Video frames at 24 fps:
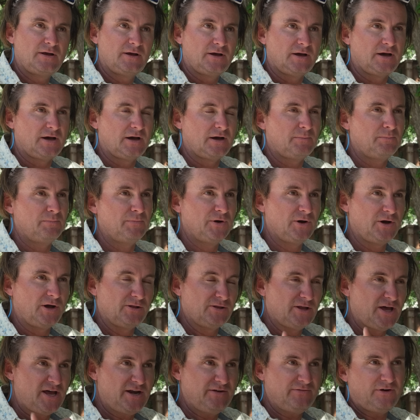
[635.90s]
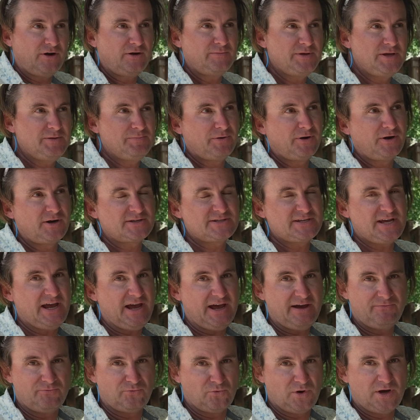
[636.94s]
A lot of RV parks
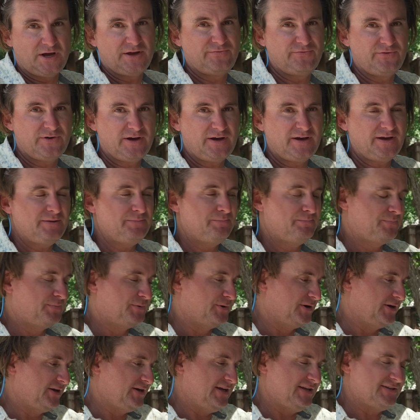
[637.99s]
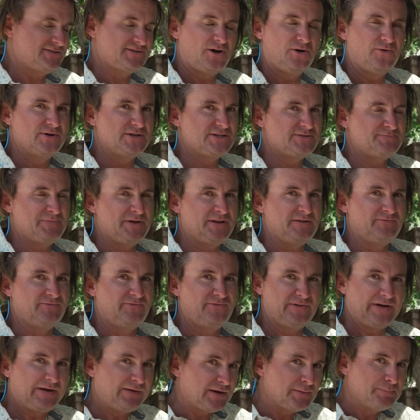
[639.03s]
have Wi-Fi, but it's always been
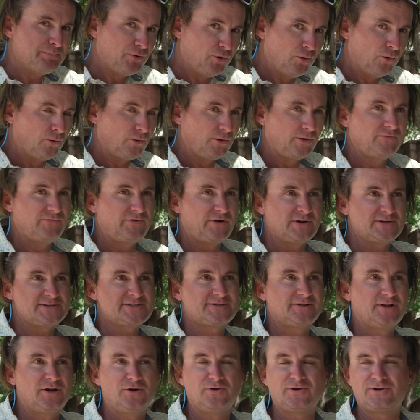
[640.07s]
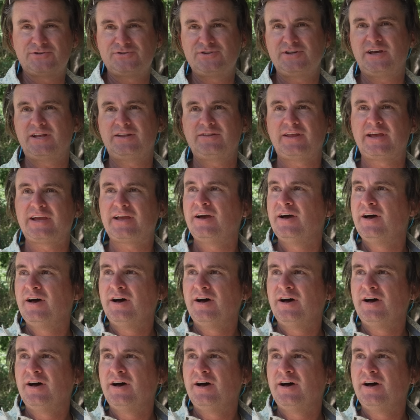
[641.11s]
very poor, very slow, because you got like